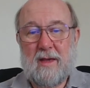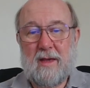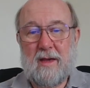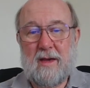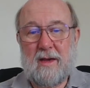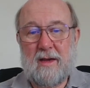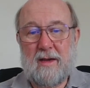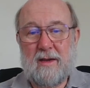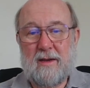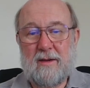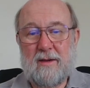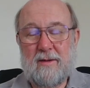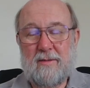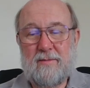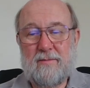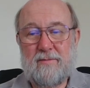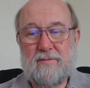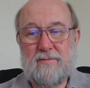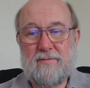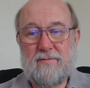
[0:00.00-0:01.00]
uh,
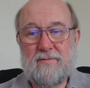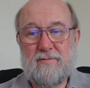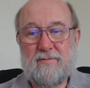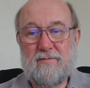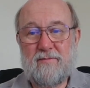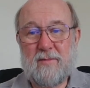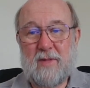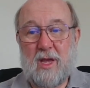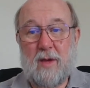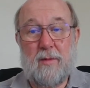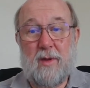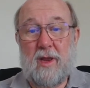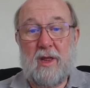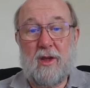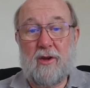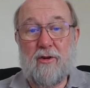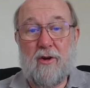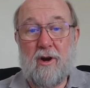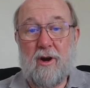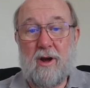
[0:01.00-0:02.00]

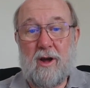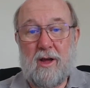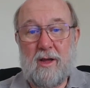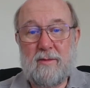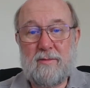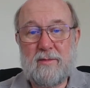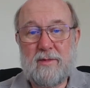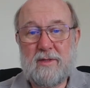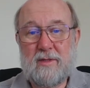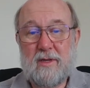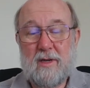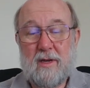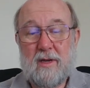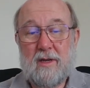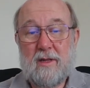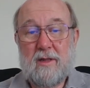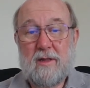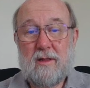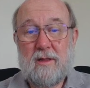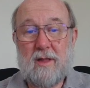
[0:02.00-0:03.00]
committing crimes,
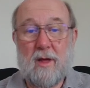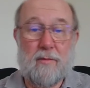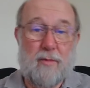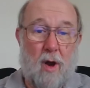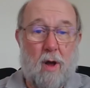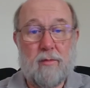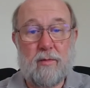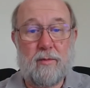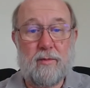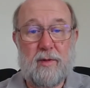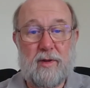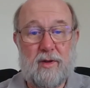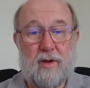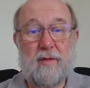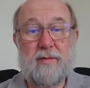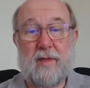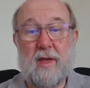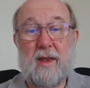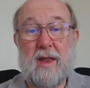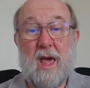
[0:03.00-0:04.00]
they're probably
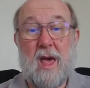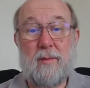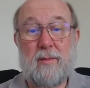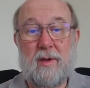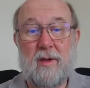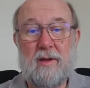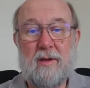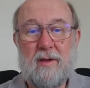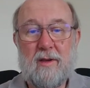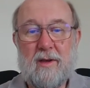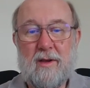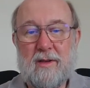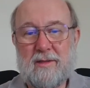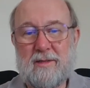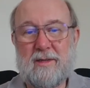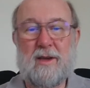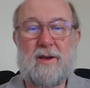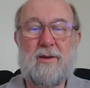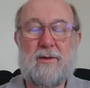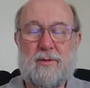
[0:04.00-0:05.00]
not that happy.
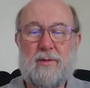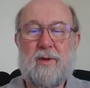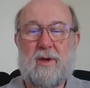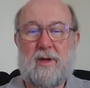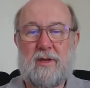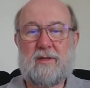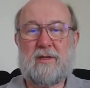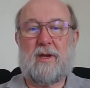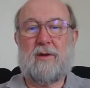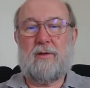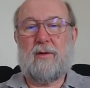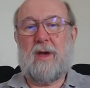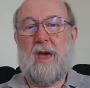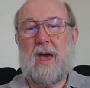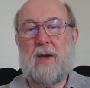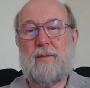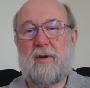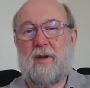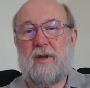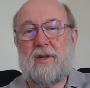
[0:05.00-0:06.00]
So
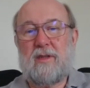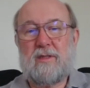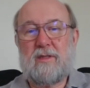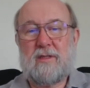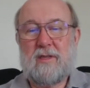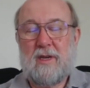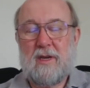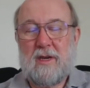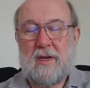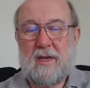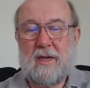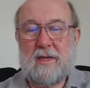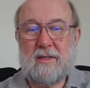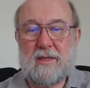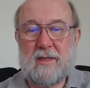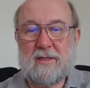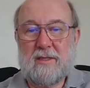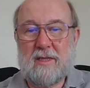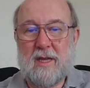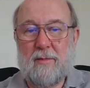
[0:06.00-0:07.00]
happiness
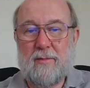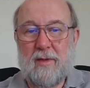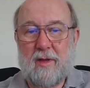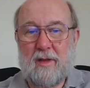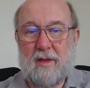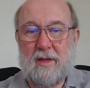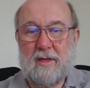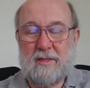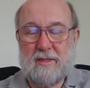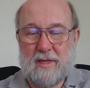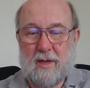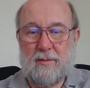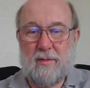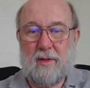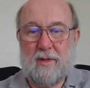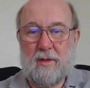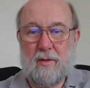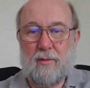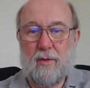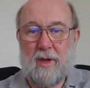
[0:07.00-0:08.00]
is something
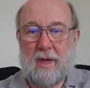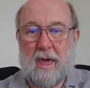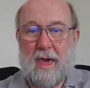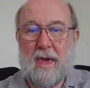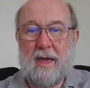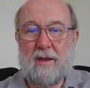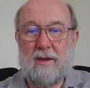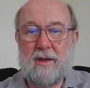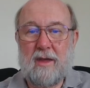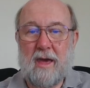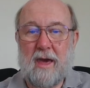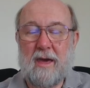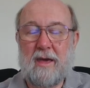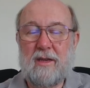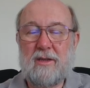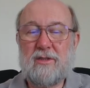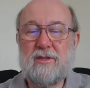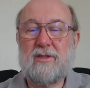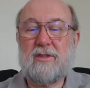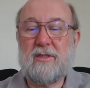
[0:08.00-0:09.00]
that we can
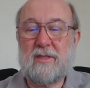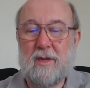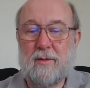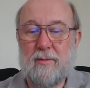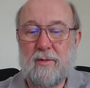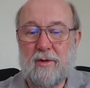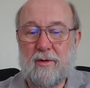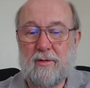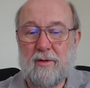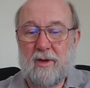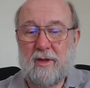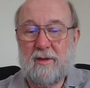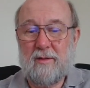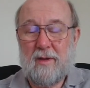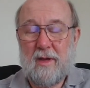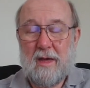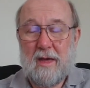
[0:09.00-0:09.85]
gauge to some degree.